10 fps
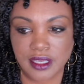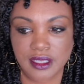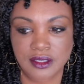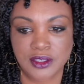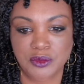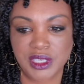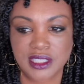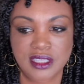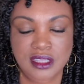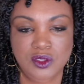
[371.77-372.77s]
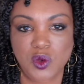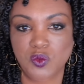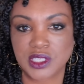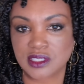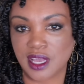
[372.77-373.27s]
And then
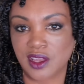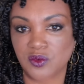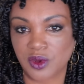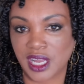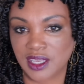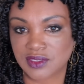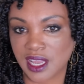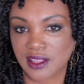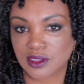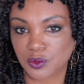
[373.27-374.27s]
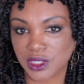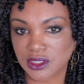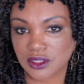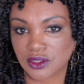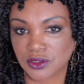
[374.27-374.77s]
once I arrived at the
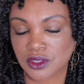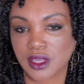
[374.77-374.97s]
window,